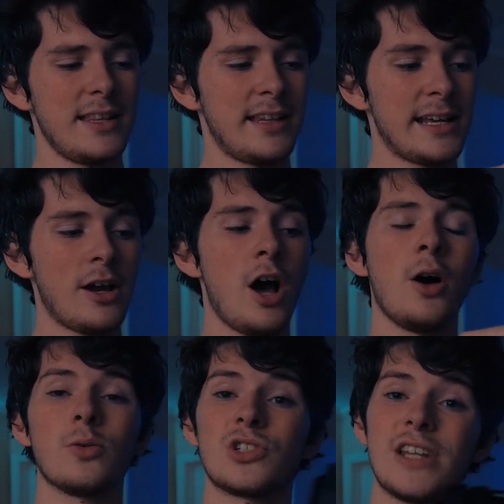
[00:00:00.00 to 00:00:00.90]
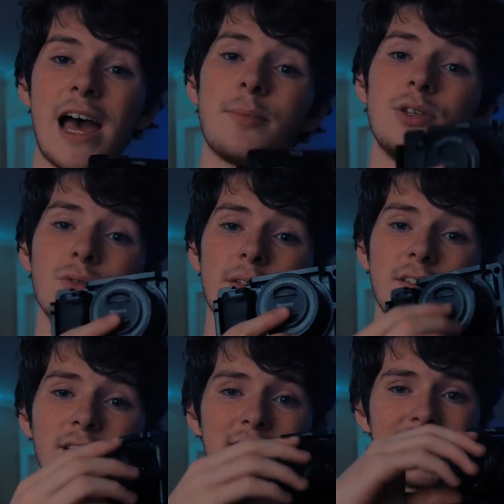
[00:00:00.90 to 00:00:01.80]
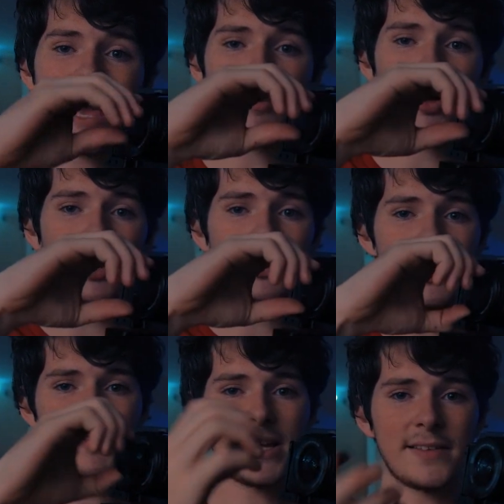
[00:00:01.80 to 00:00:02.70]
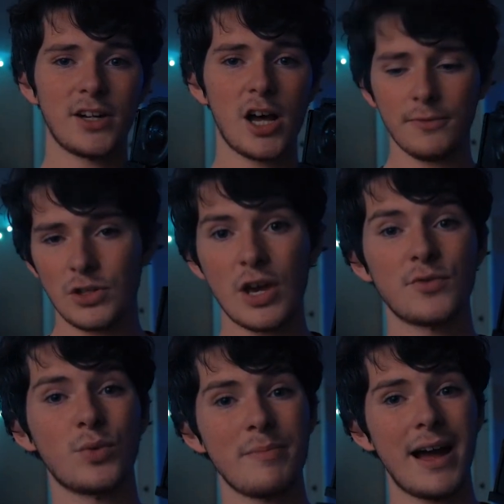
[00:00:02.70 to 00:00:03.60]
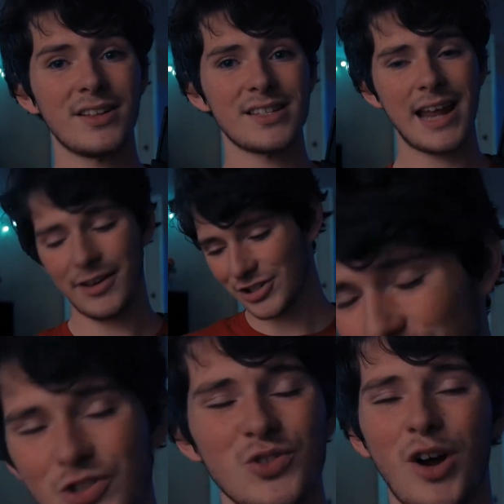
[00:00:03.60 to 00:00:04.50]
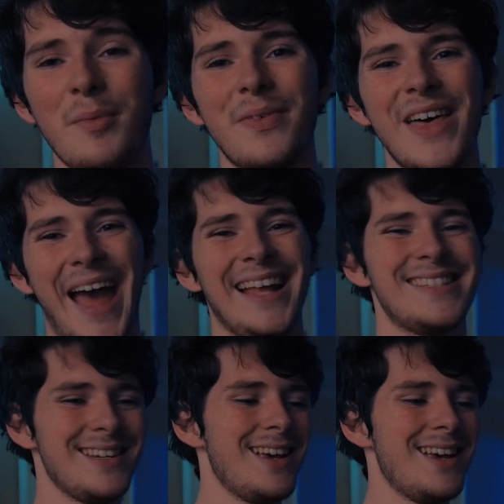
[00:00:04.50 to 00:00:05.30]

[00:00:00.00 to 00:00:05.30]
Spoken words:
Like, oh snap, you left the lens cap on. You have to take that off, you have to rebalance it now. Just drop that.